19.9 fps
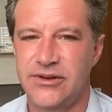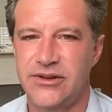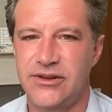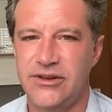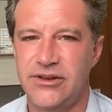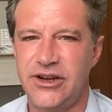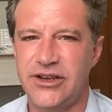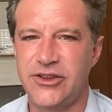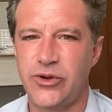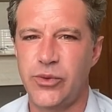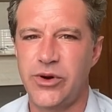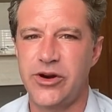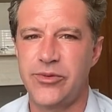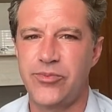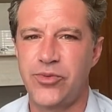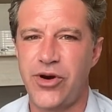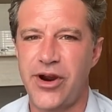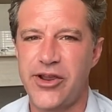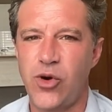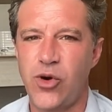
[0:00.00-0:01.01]
Look at the word
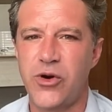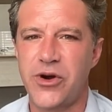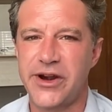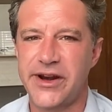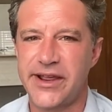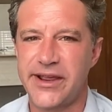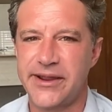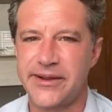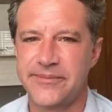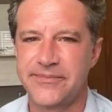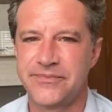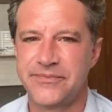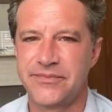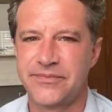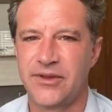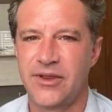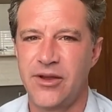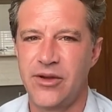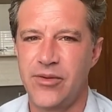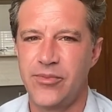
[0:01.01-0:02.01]
priority.
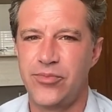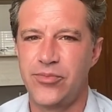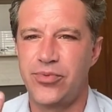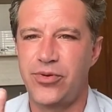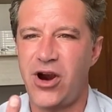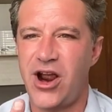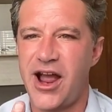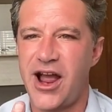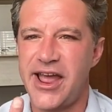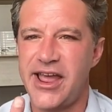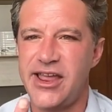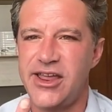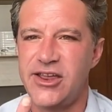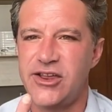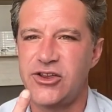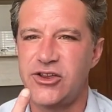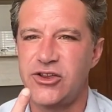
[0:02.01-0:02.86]
Pri-your-i-ty.